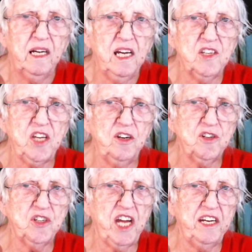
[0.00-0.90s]
his
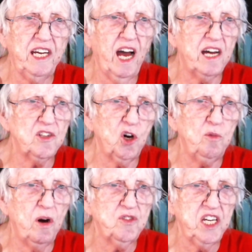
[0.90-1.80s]
understanding eyes
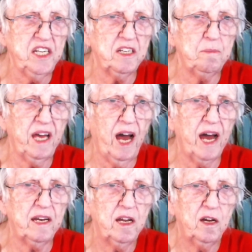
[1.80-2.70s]
almost hidden
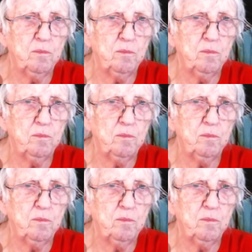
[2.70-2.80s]
behind